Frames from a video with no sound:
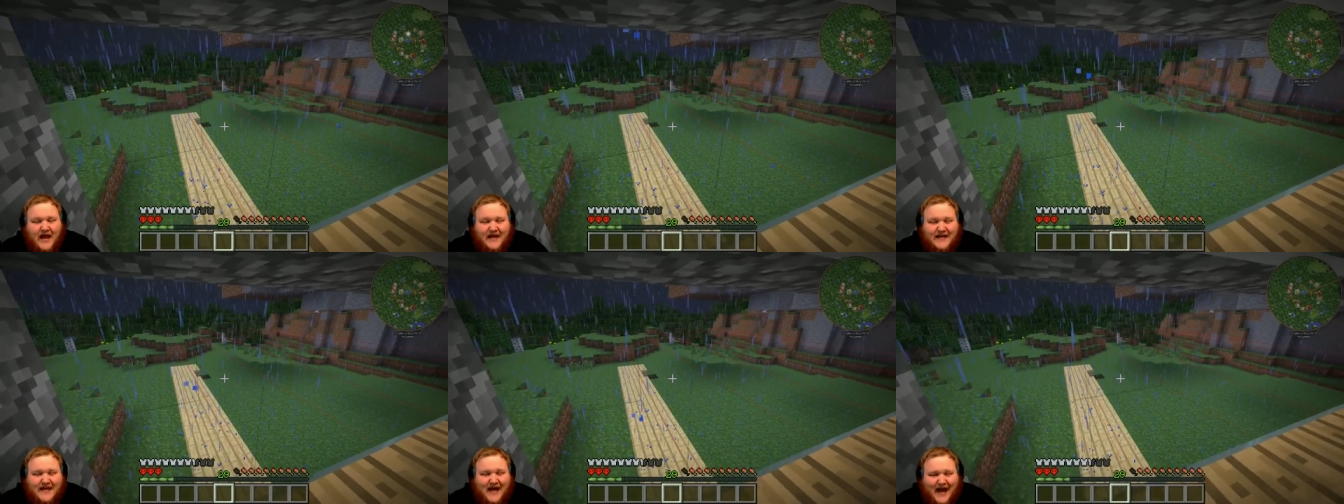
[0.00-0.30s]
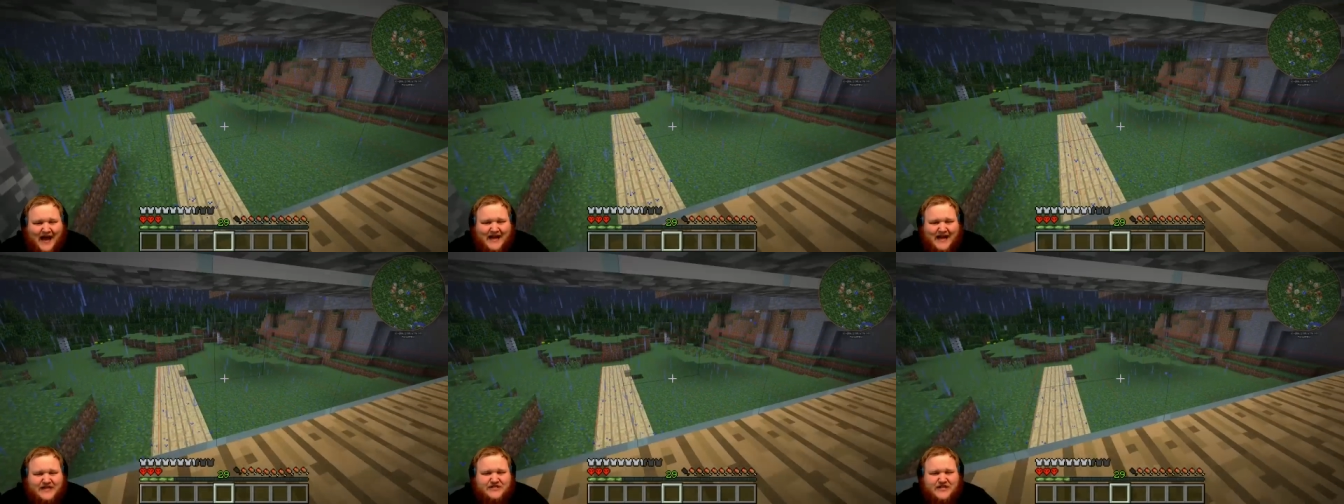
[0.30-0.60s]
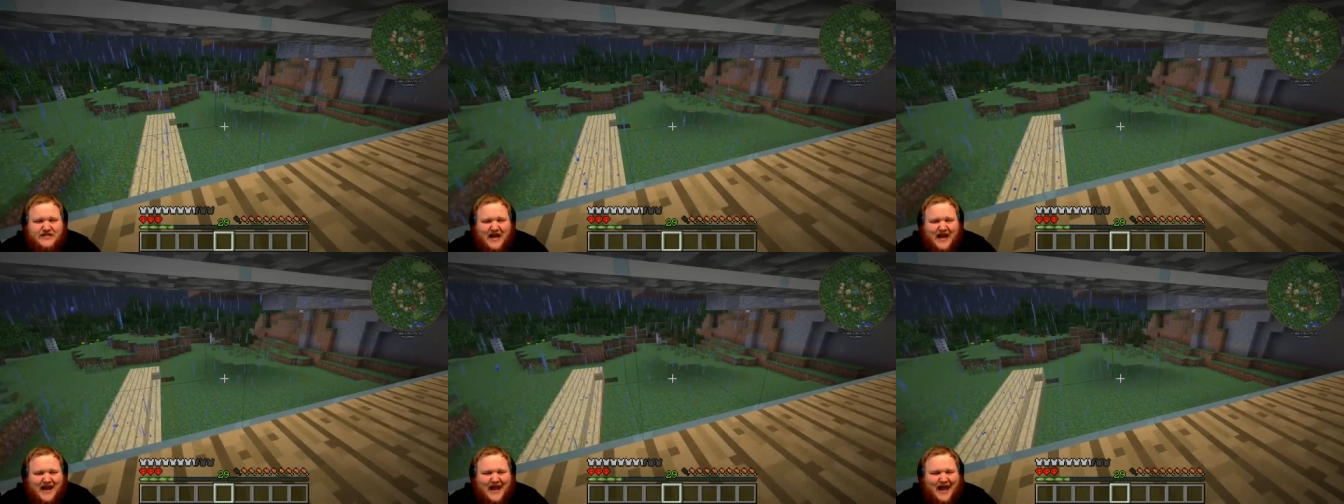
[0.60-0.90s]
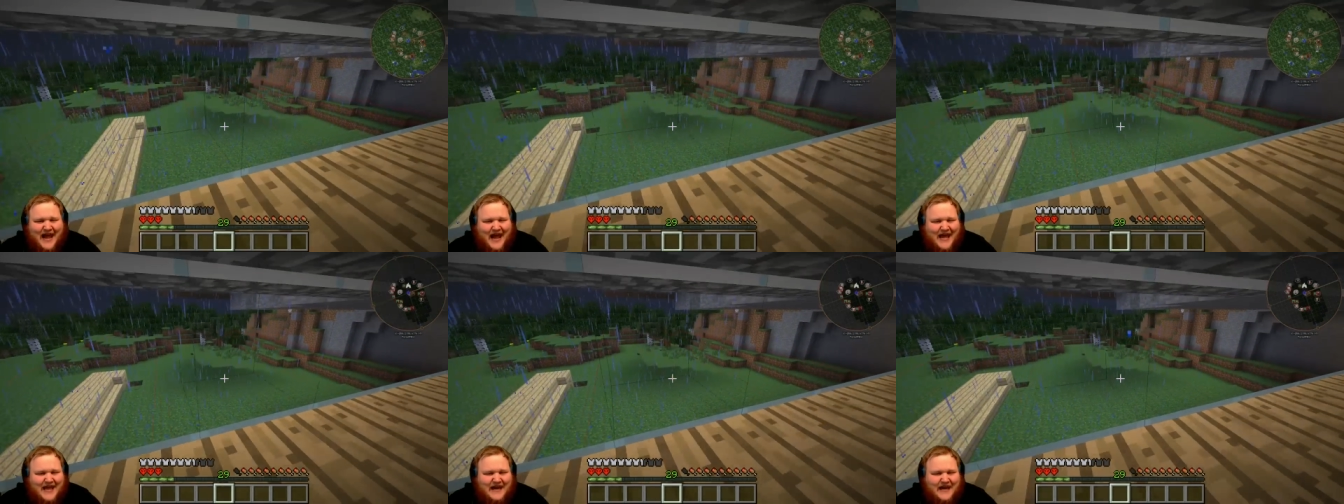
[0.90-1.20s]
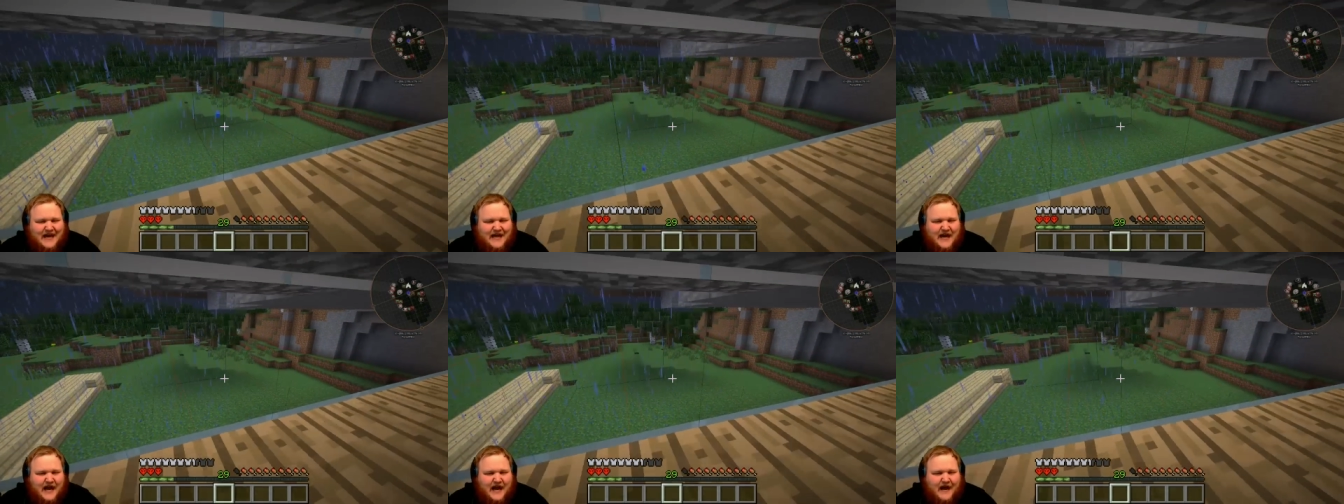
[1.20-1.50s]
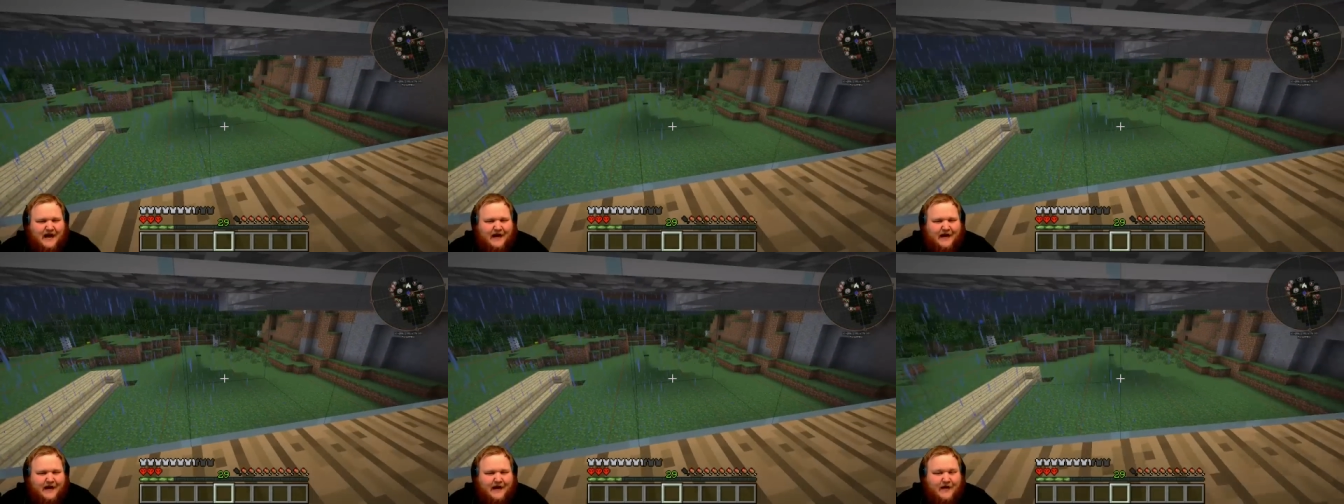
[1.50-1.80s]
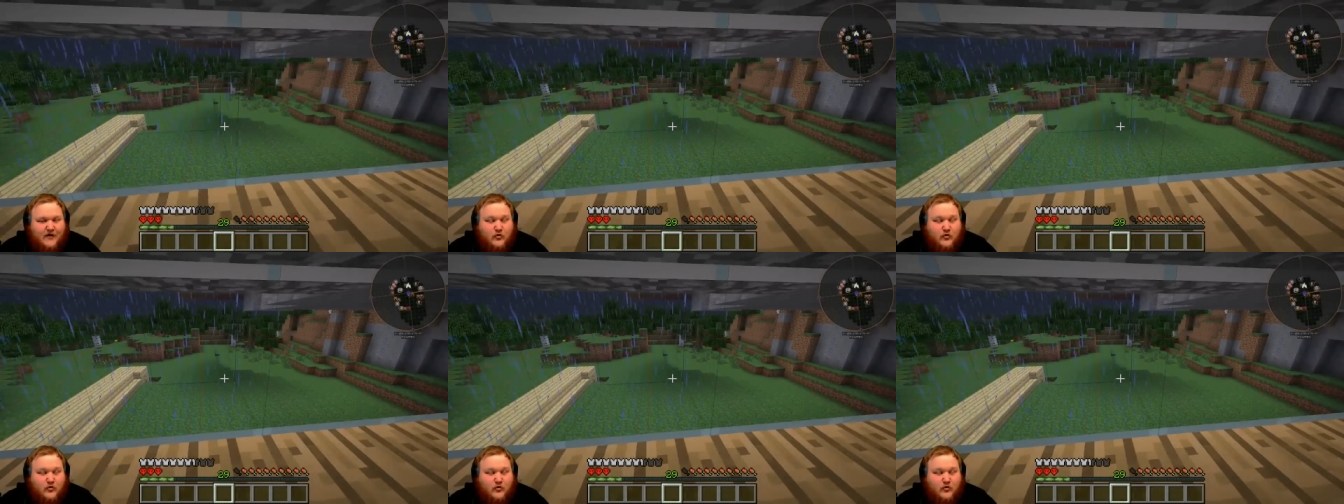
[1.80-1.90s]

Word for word: Guys, I added uh,